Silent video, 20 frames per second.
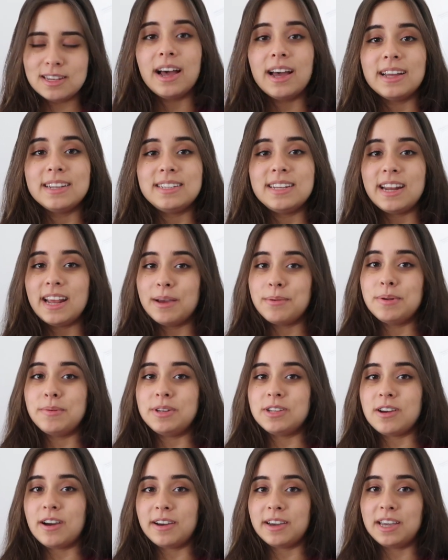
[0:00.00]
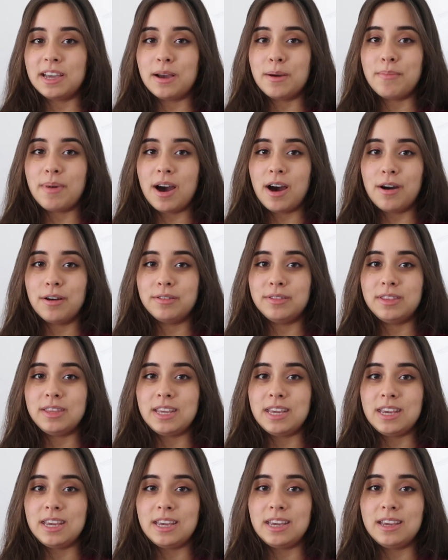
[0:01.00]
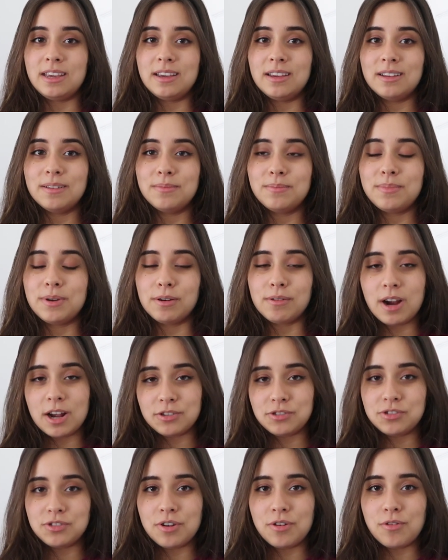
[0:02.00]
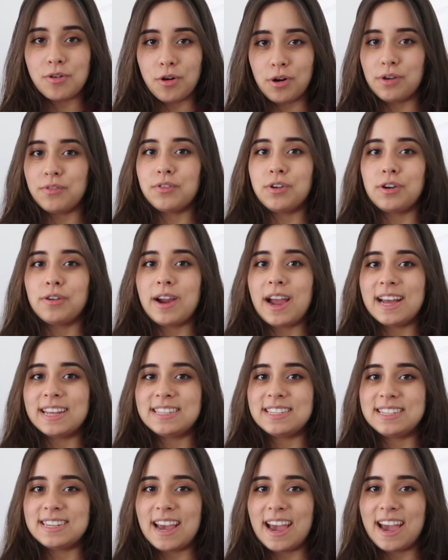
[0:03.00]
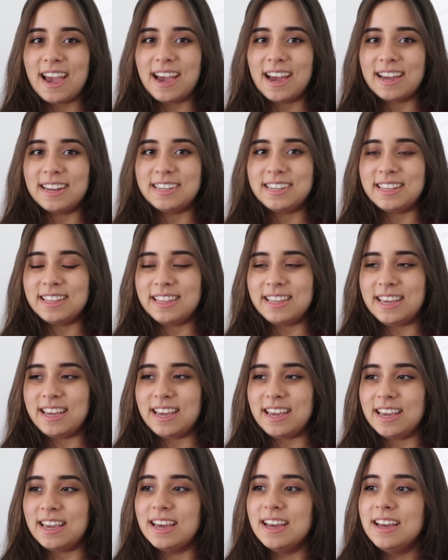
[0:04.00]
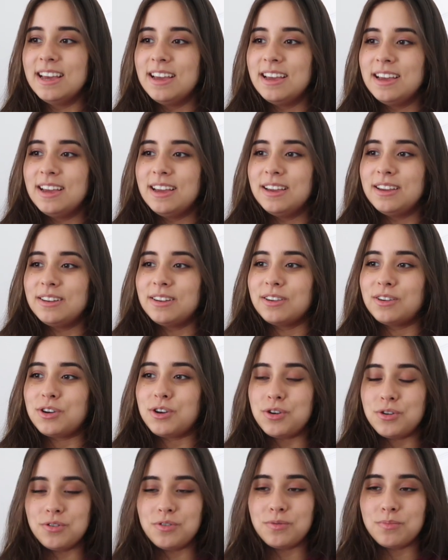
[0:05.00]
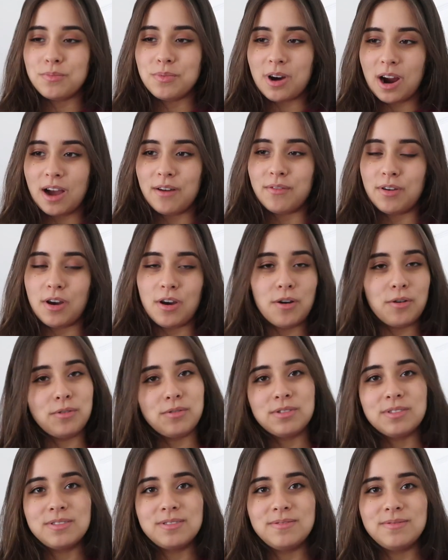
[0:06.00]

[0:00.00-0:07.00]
Today I'm going to be talking about the KorfkerRest and the Kuhn Bravo.